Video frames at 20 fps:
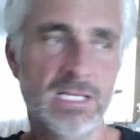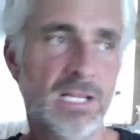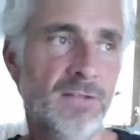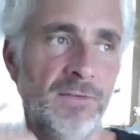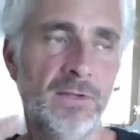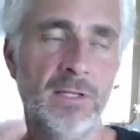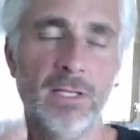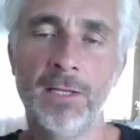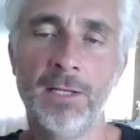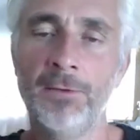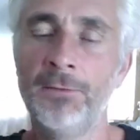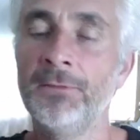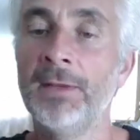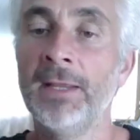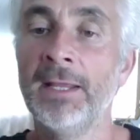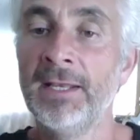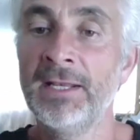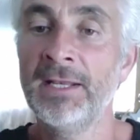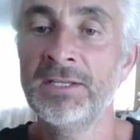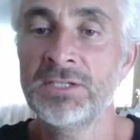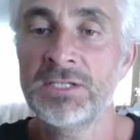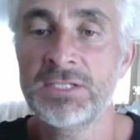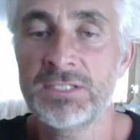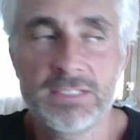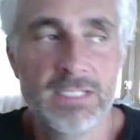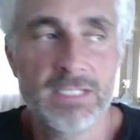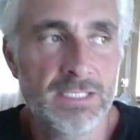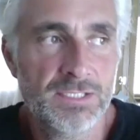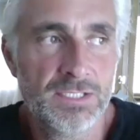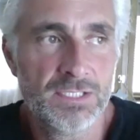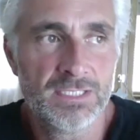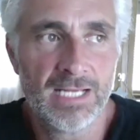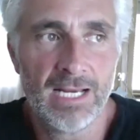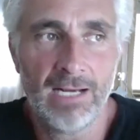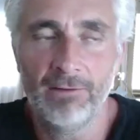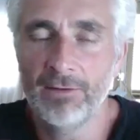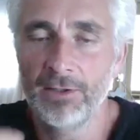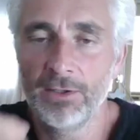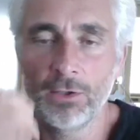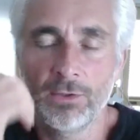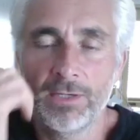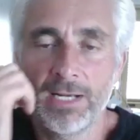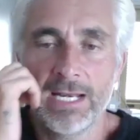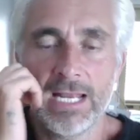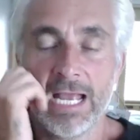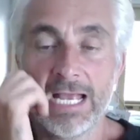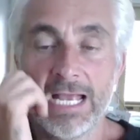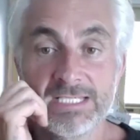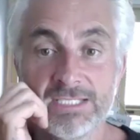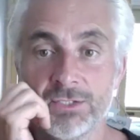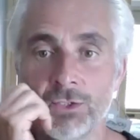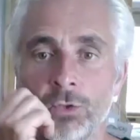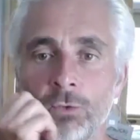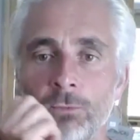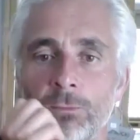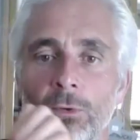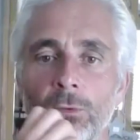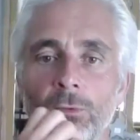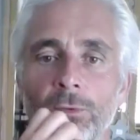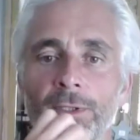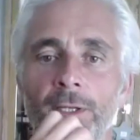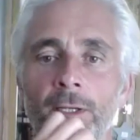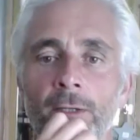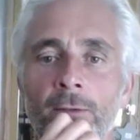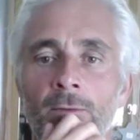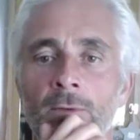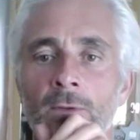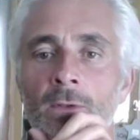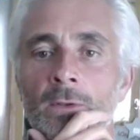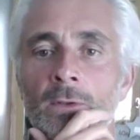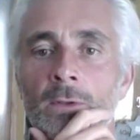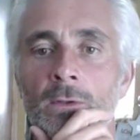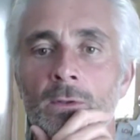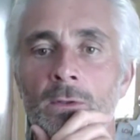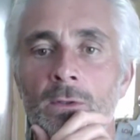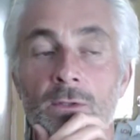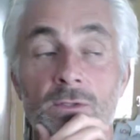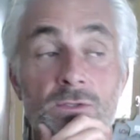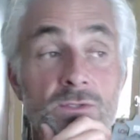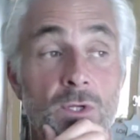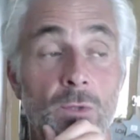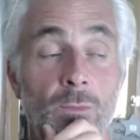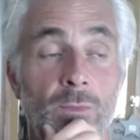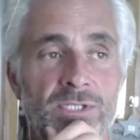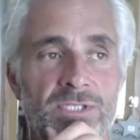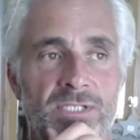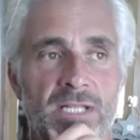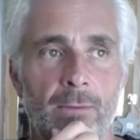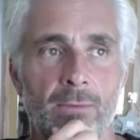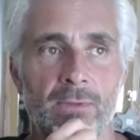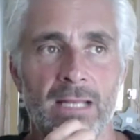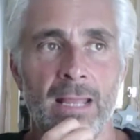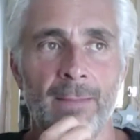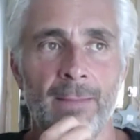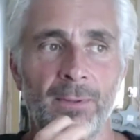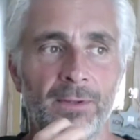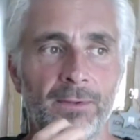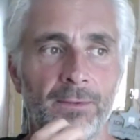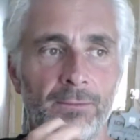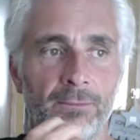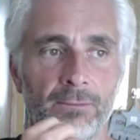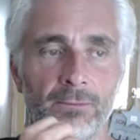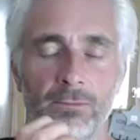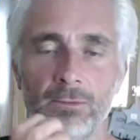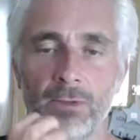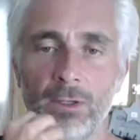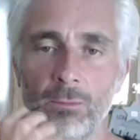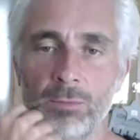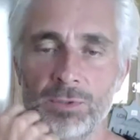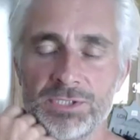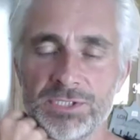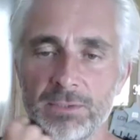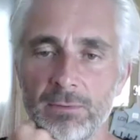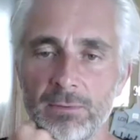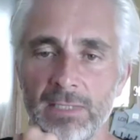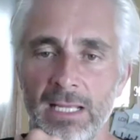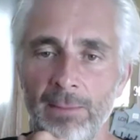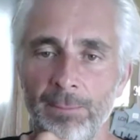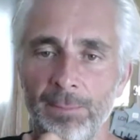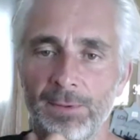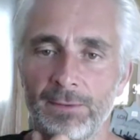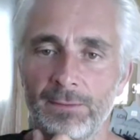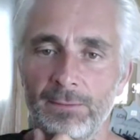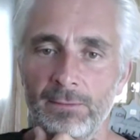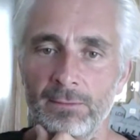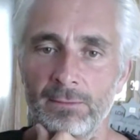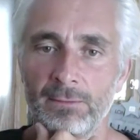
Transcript: nothing going on there they're just they're just carrying on as normal you know so I wish that would happen I wish it would happen